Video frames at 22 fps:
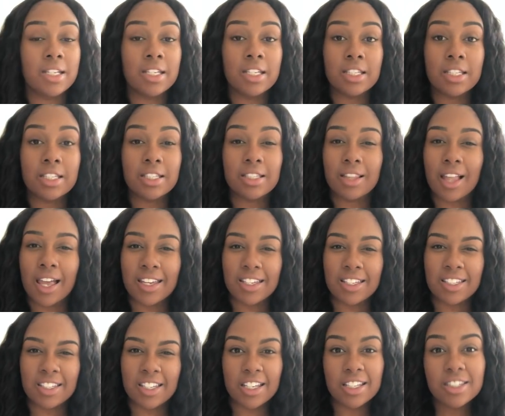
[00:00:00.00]
it
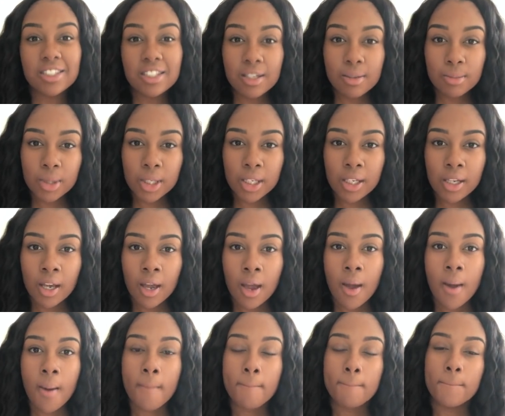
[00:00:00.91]
like get to me.
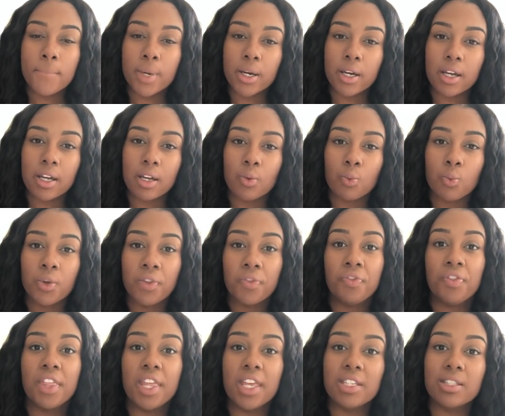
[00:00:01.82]
But with
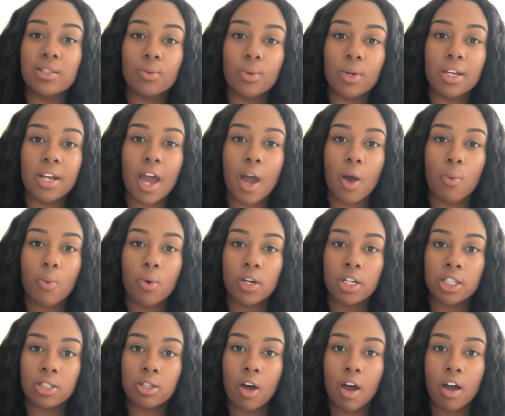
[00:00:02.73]
this one, I
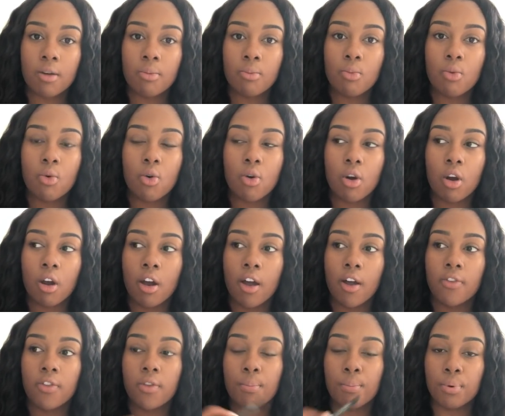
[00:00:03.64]
want to talk more
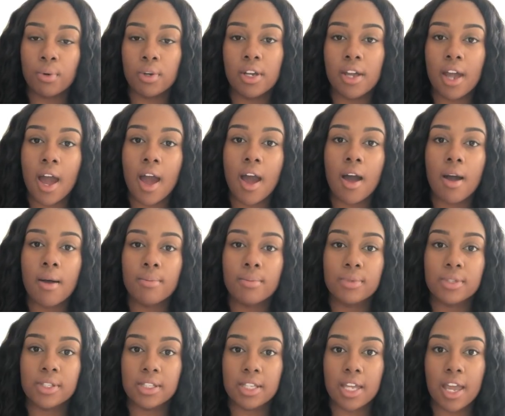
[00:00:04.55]
of the pre-op
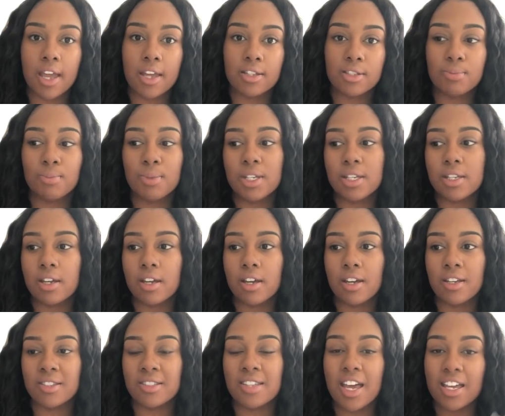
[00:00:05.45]
stance,
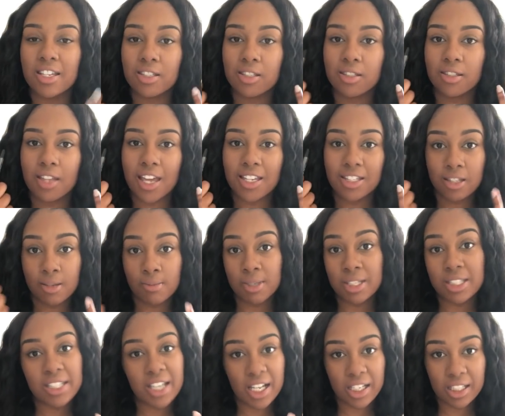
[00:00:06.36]
because that's the
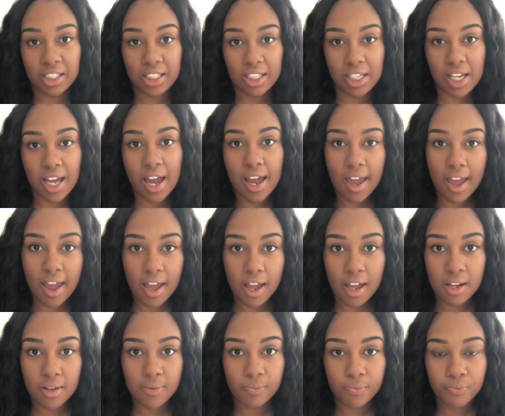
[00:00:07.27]
mentality I
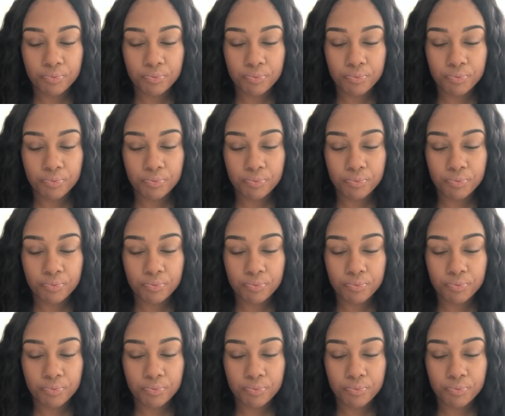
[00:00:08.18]
had.